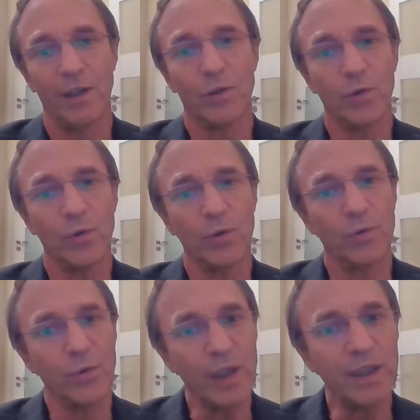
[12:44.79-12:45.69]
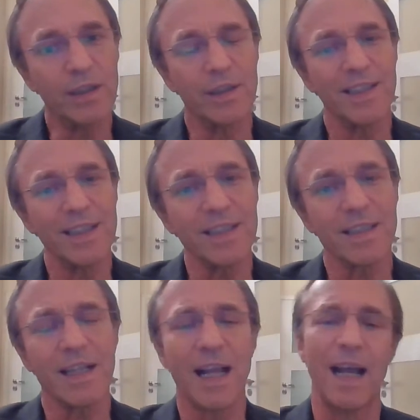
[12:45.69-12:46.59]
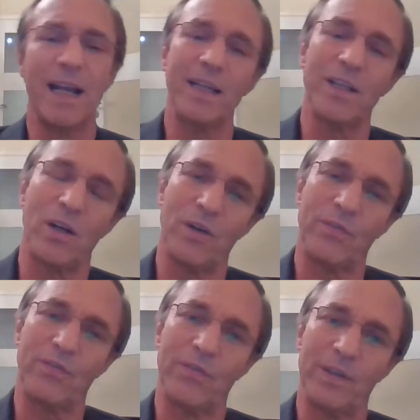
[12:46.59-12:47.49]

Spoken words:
to read this kind of